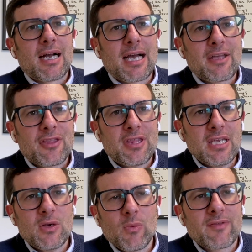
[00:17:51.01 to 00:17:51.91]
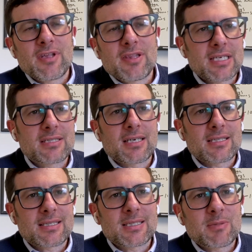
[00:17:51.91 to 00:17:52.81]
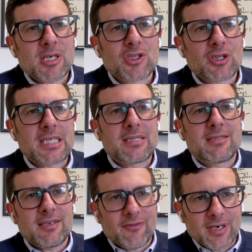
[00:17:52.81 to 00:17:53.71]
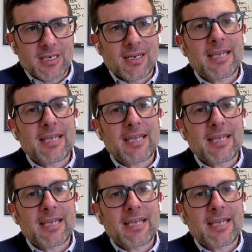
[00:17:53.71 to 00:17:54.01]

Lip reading: I think one of the things that is especially different,